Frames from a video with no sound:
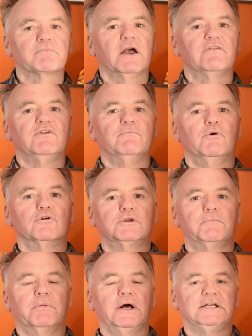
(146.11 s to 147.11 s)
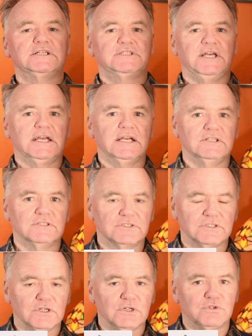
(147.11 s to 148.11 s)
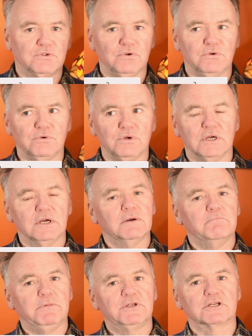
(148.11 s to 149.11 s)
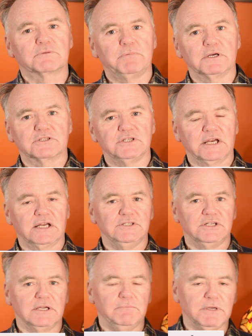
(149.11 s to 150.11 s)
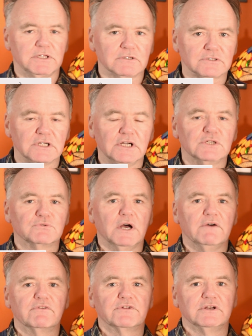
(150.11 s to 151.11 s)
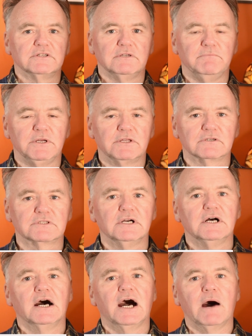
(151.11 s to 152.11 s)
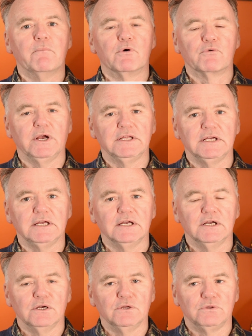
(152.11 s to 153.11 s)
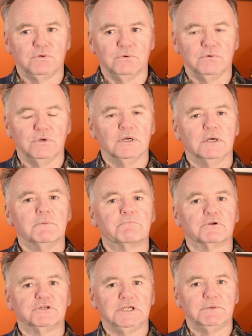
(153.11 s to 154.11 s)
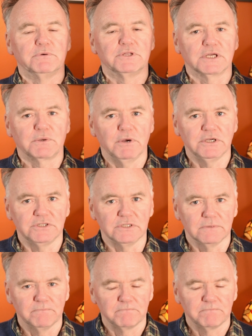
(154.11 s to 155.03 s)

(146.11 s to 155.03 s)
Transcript: If you multiply seconds to meters per second, you get meters. So everything's in meters, and we're ready to proceed with the question.